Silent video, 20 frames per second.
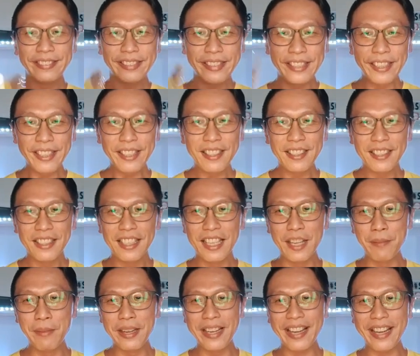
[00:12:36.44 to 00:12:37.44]
See?
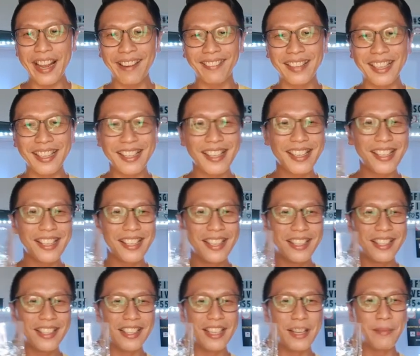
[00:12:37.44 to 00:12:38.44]
Libbey carrots.
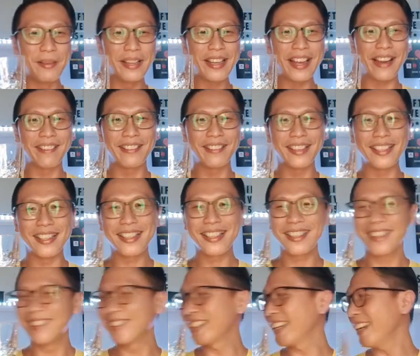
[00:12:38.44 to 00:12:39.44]
Libbey
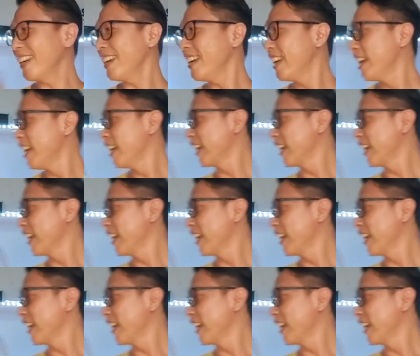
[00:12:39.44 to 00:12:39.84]
carrots, okay?